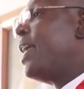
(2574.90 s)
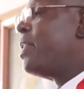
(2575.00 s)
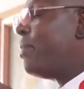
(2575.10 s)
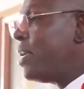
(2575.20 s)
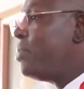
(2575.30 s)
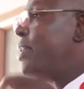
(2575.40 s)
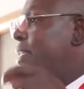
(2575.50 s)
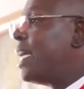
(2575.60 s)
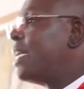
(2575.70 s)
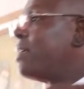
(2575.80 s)
and the one who
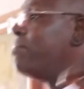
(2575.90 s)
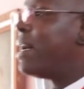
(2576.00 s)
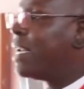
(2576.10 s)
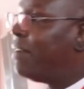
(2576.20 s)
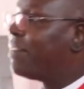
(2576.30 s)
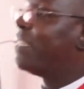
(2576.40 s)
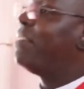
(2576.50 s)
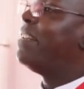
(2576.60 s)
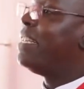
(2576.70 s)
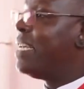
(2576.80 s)
is getting married after
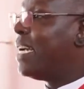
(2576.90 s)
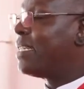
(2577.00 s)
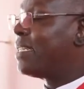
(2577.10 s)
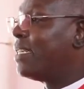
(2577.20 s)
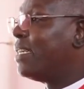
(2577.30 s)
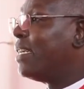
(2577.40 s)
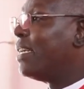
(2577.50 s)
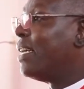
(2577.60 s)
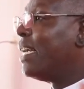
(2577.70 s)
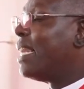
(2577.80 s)
seven years
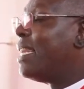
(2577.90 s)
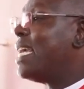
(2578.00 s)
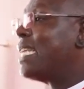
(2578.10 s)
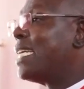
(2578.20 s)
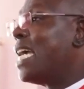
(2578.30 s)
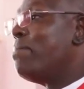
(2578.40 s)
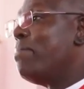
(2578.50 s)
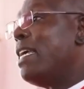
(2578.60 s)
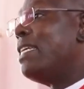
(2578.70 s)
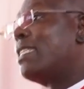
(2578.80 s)
their
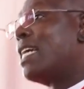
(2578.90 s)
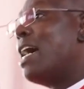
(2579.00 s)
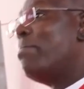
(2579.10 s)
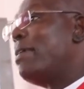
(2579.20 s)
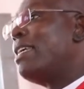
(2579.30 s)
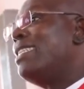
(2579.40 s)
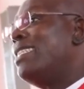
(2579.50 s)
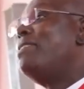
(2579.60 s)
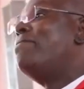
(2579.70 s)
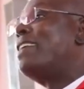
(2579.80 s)
time is
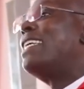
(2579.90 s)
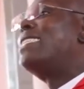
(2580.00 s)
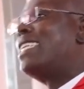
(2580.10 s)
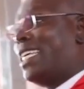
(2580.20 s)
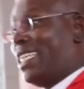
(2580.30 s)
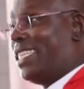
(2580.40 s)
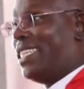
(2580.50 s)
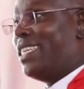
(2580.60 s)
coming differently.